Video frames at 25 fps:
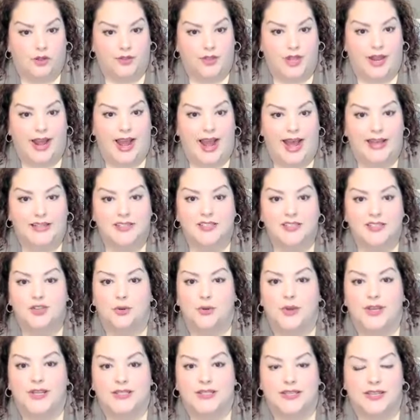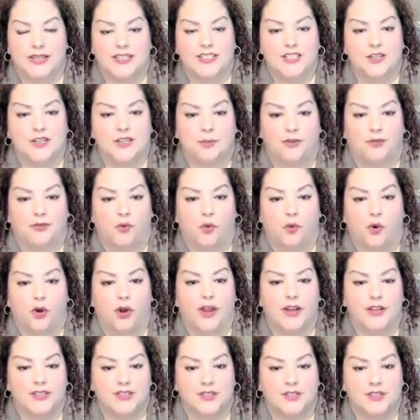that has to exist before
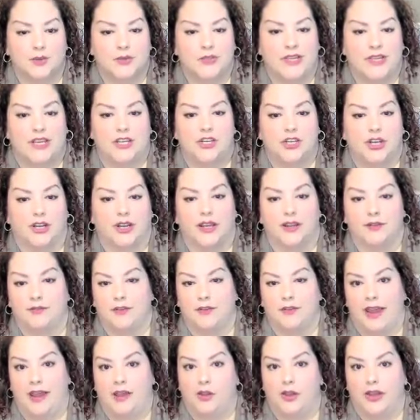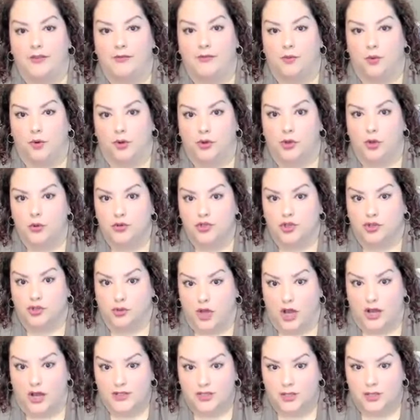an association can file a foreclosure
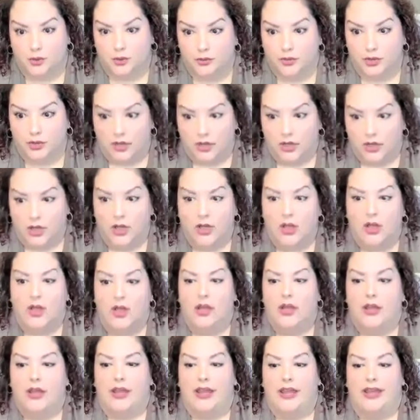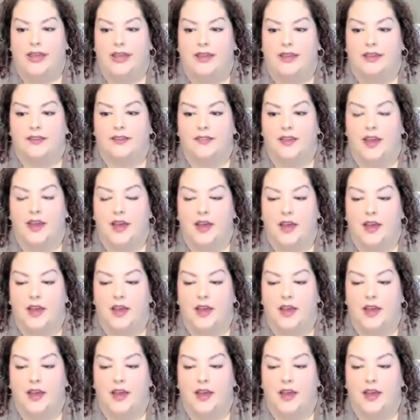lawsuit is